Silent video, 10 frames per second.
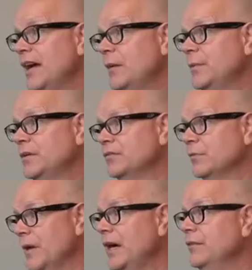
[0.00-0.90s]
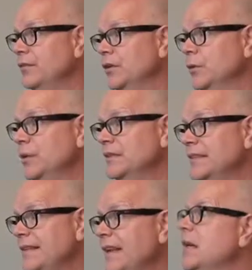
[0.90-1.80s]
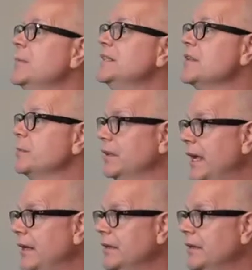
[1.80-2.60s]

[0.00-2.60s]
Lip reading: happen from my view is that they come into the plan.